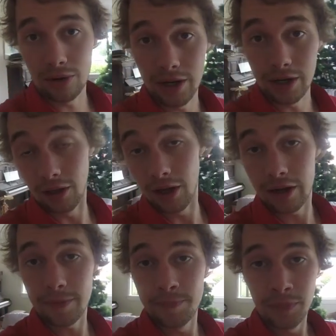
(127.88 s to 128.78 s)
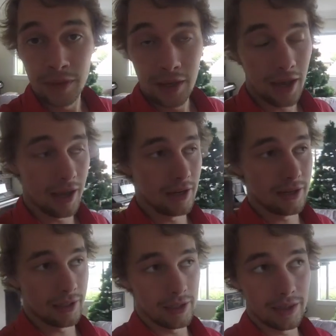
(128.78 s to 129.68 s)
or in a locker.
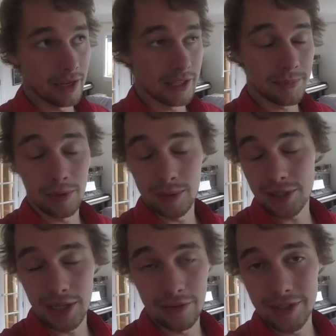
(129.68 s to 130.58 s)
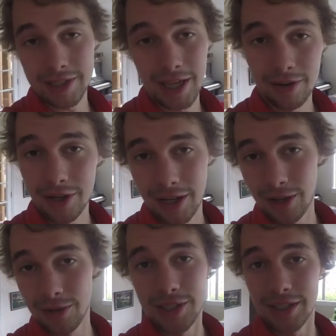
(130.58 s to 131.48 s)
And uh, then it's pretty much safe and sound and I
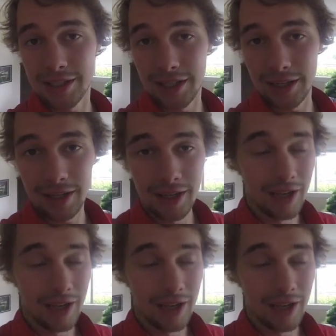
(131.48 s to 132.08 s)
can go see the city.